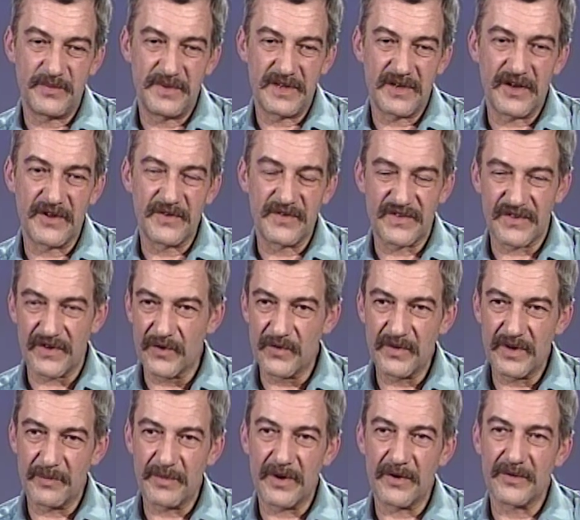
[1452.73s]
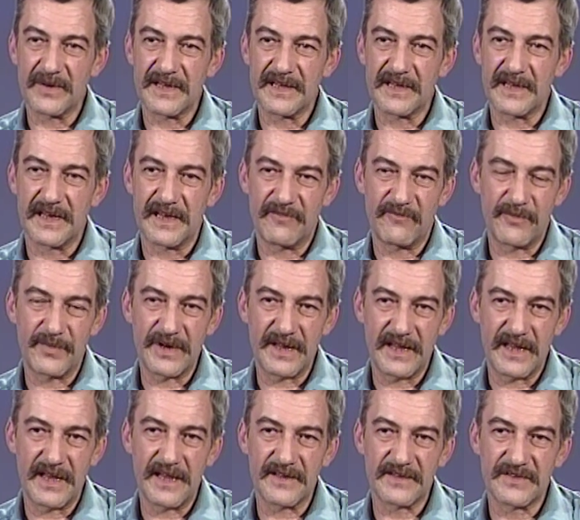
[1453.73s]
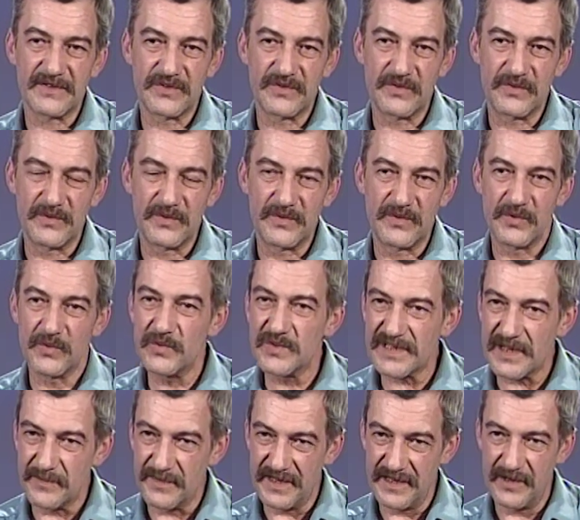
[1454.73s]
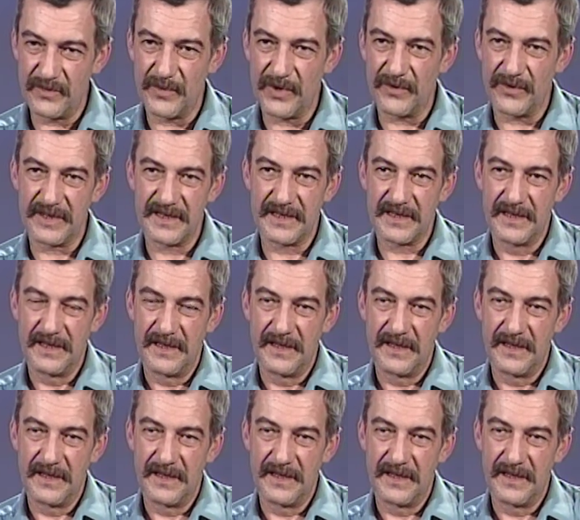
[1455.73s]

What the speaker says: be concerned about it and everybody has to do something about it.